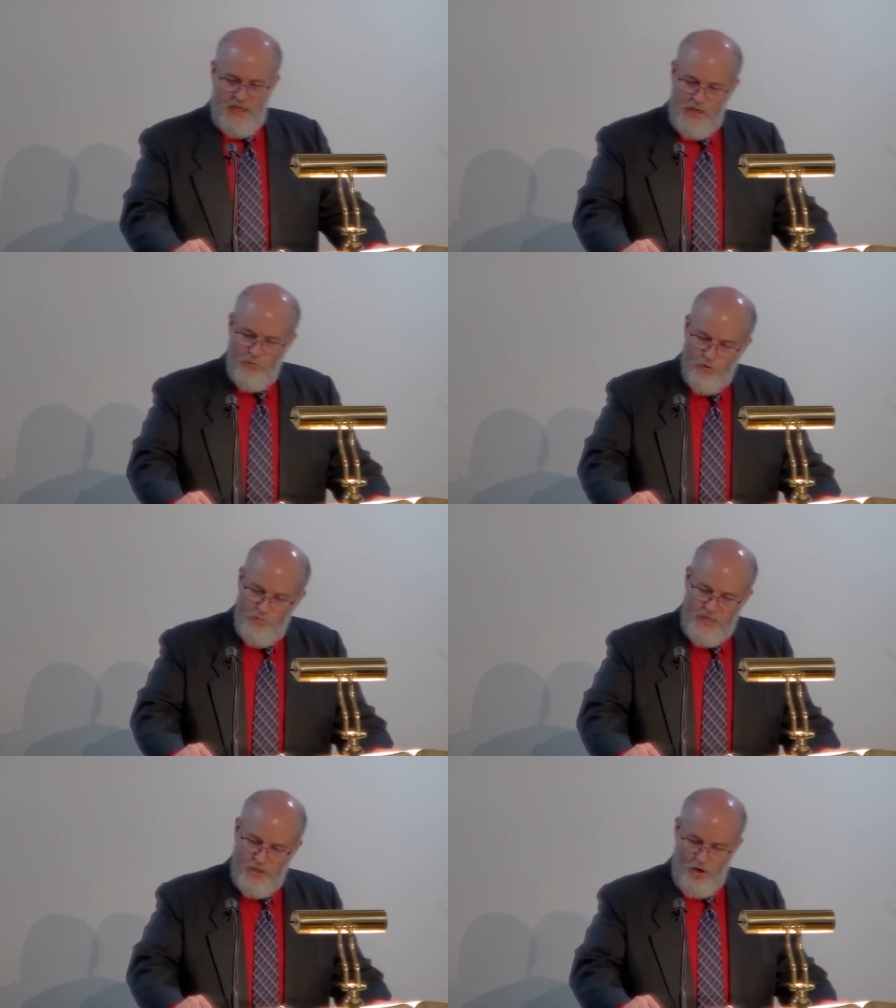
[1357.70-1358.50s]
he will
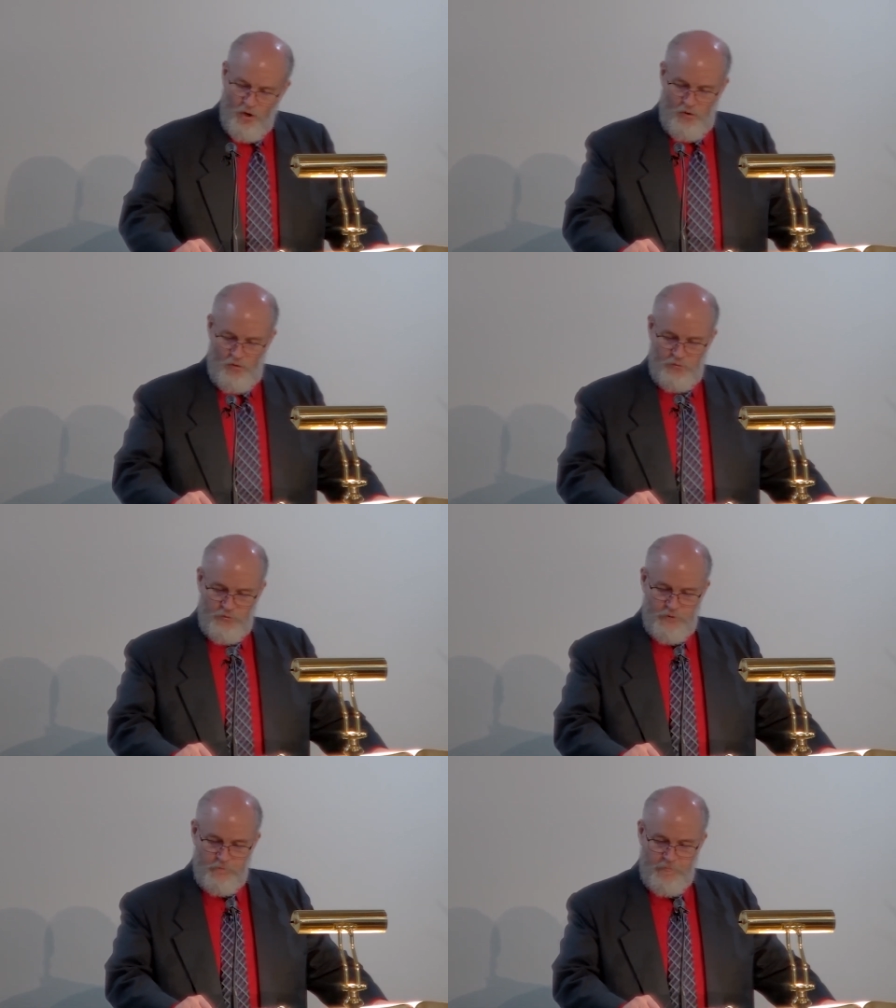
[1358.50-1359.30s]
be called
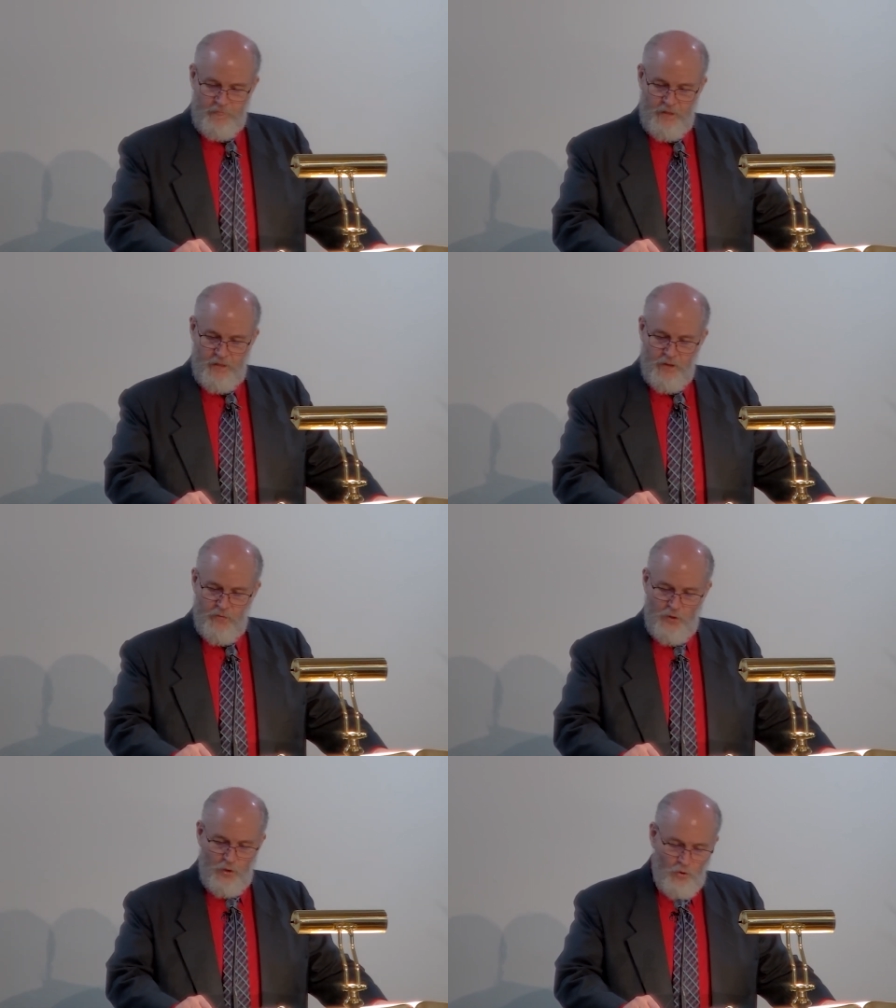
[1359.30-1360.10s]

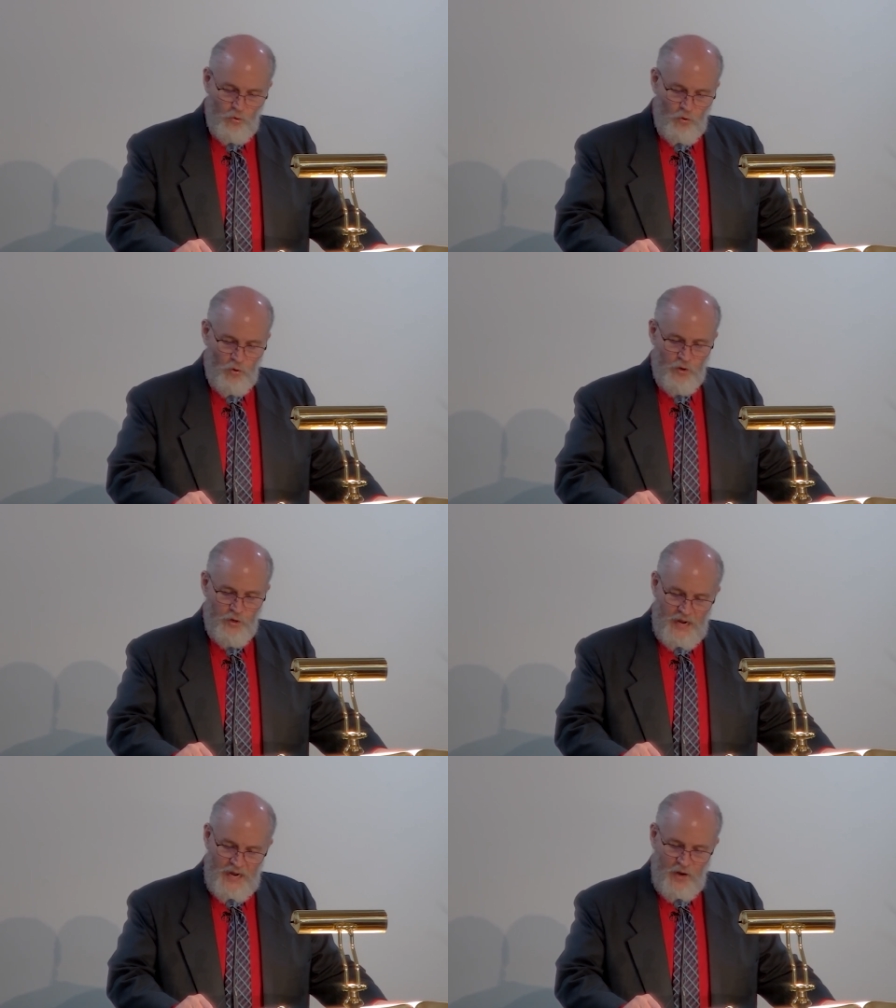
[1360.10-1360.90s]
the
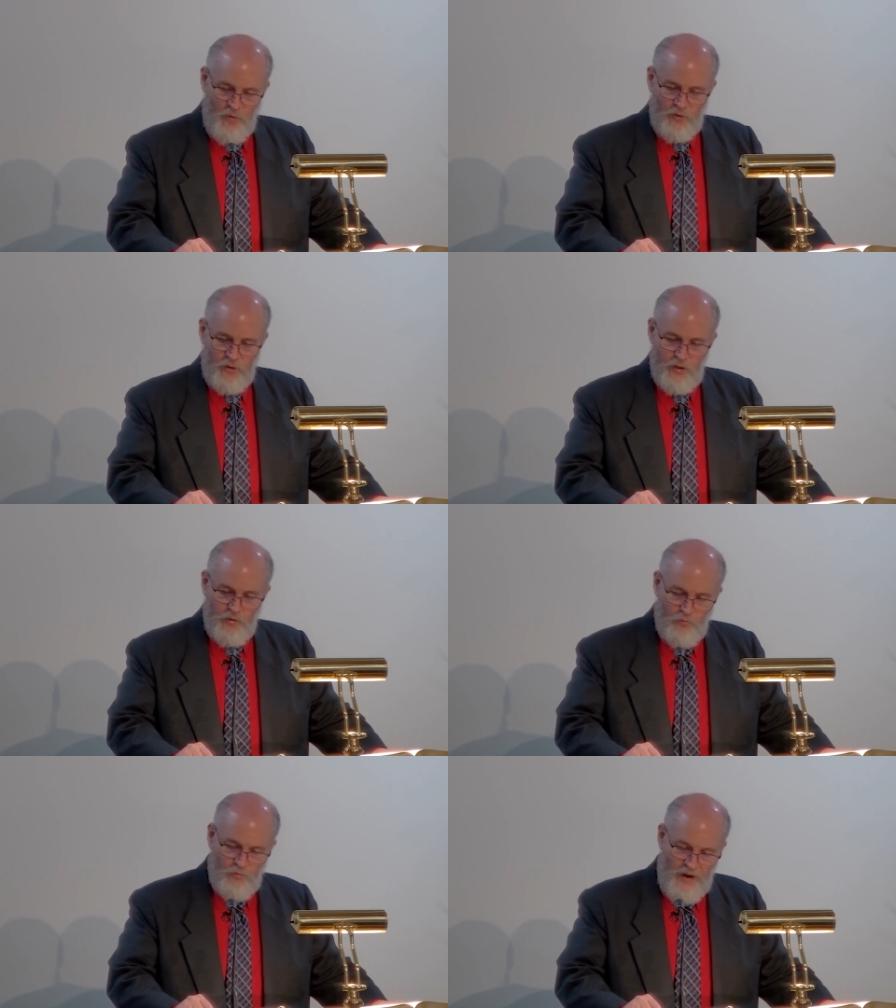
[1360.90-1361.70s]
Lord our
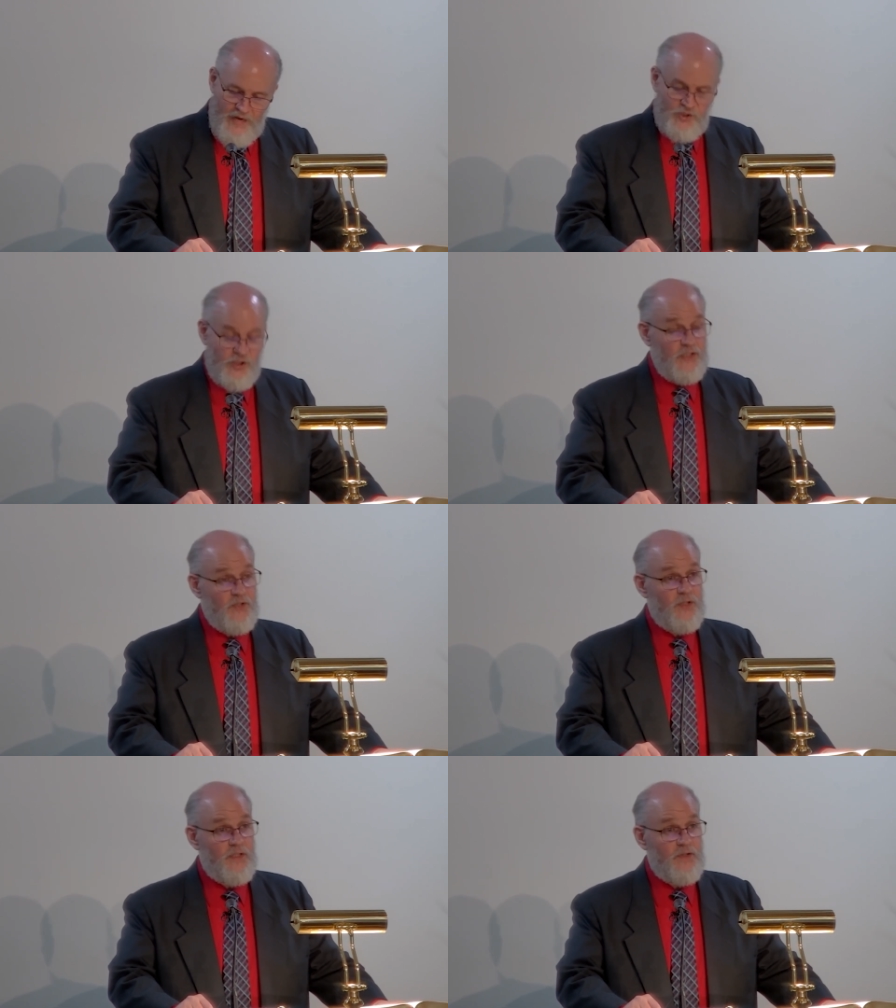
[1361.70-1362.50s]

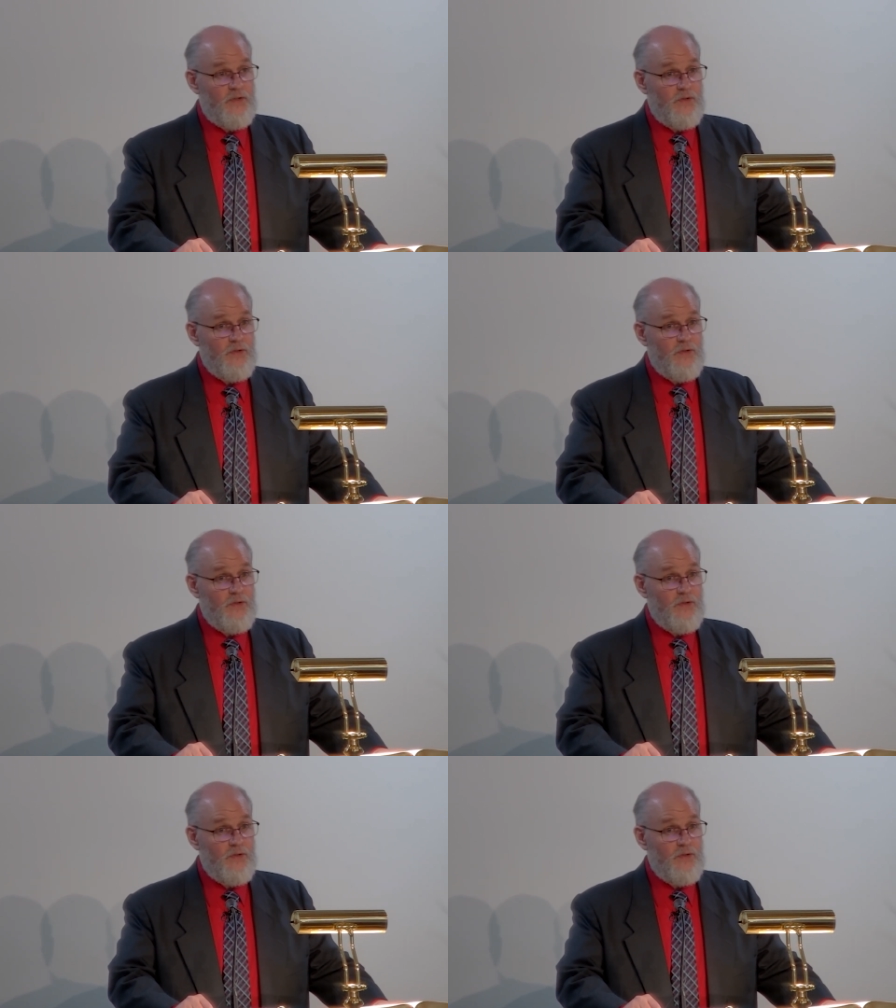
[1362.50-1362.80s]
righteousness.